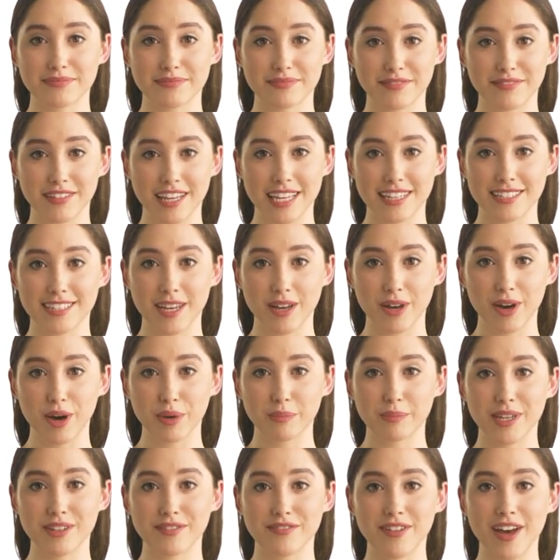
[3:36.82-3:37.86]
these are
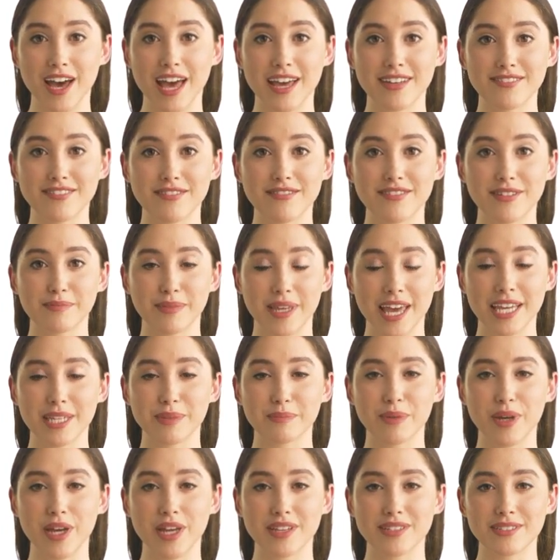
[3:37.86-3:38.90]
only 5 of the many
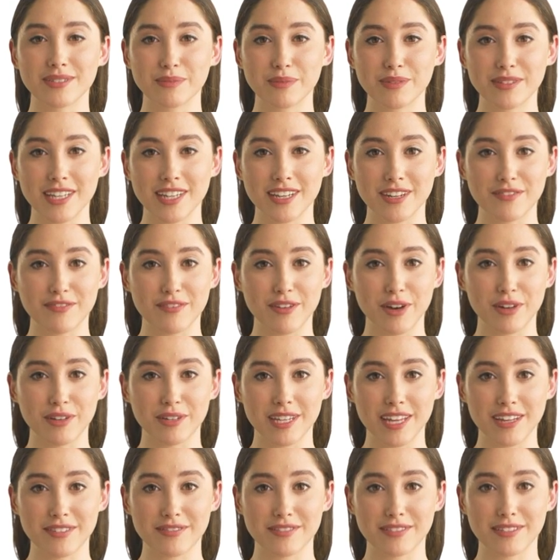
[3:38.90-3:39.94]
parts within a
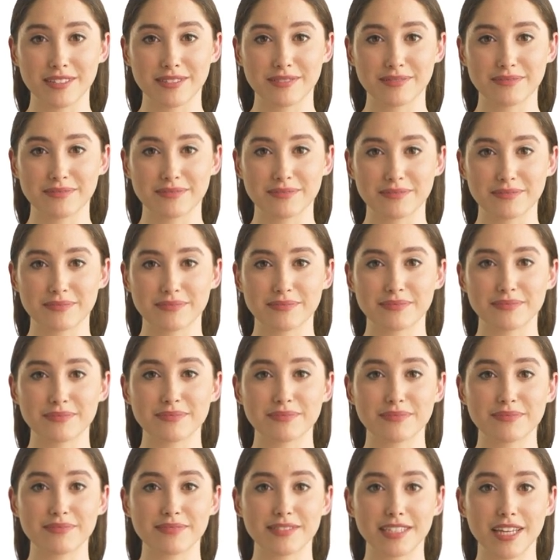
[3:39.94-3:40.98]
forklift.
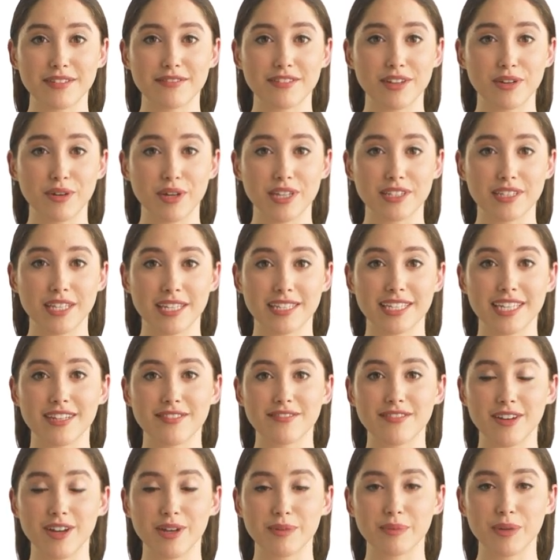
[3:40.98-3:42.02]
If you are looking
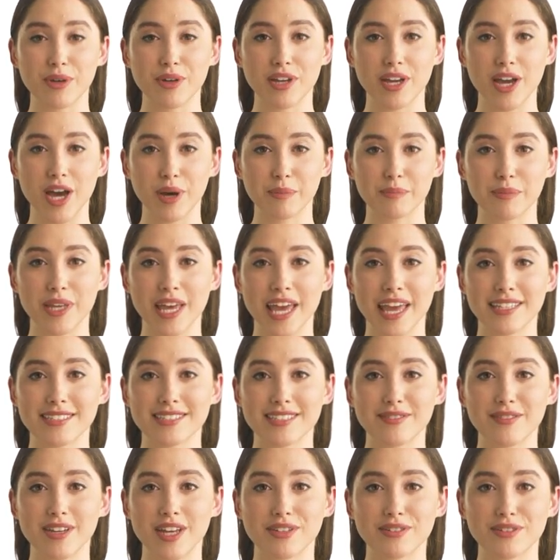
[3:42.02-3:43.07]
for a more
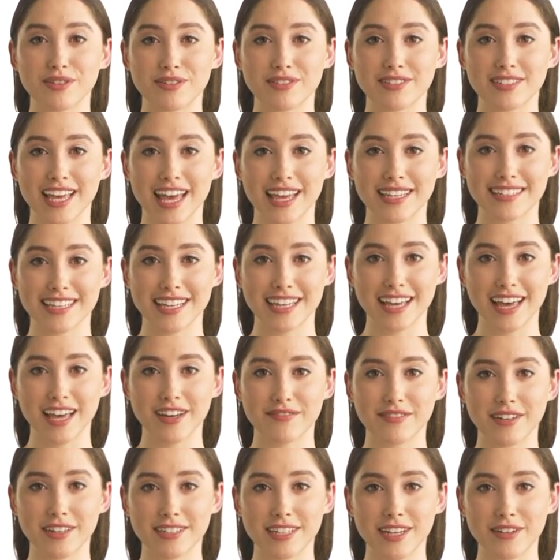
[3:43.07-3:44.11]
comprehensive understanding
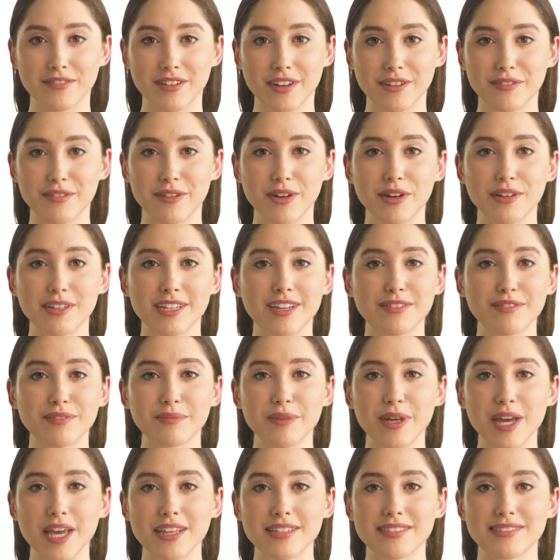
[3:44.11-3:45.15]
of the different
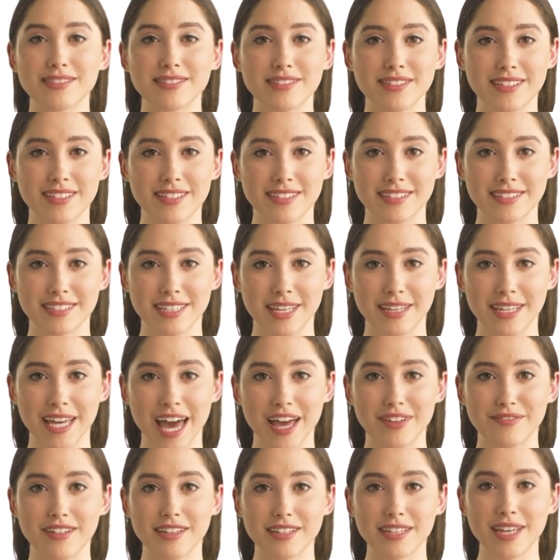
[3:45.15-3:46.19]
forklift parts, do
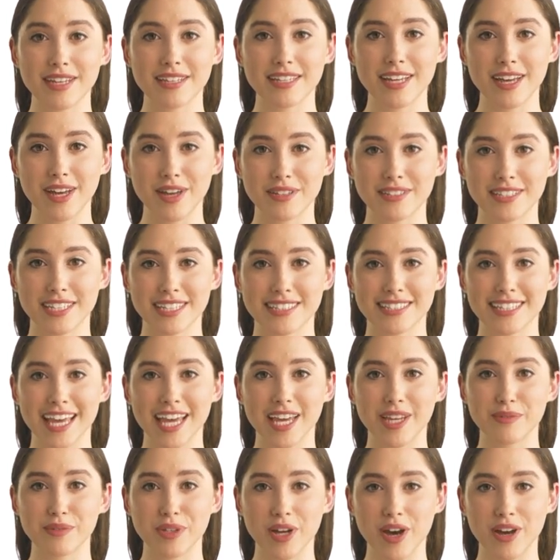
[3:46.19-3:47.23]
have a look at our
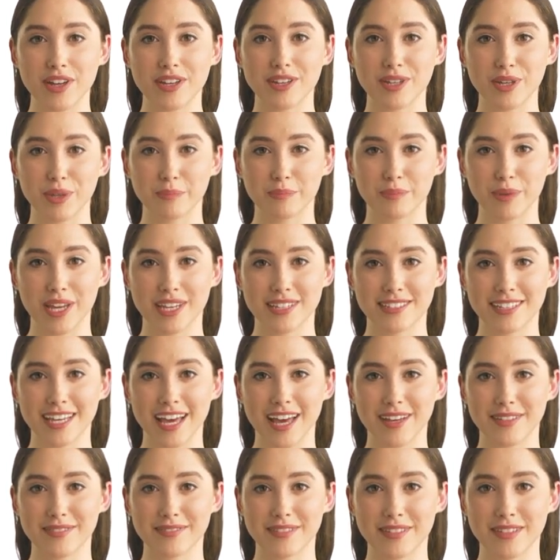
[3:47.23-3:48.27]
detailed article
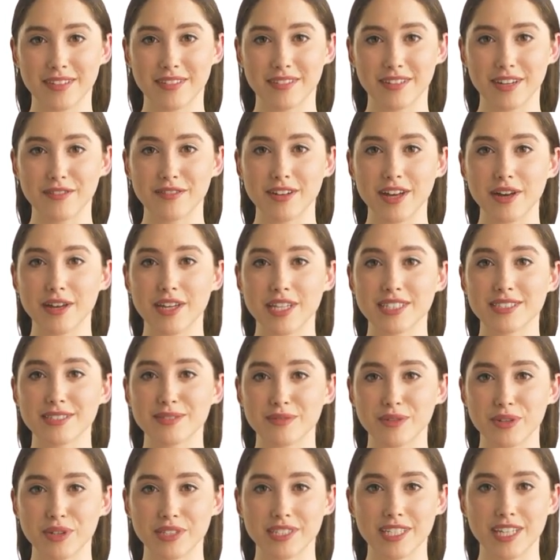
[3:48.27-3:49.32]
breakdown, The
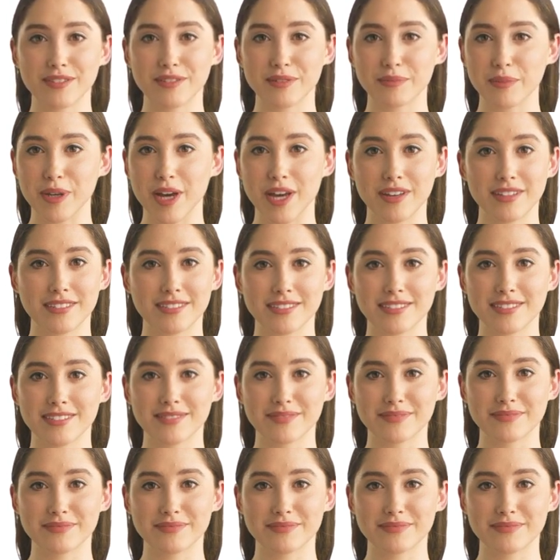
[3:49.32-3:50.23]
Various Forklift Parts,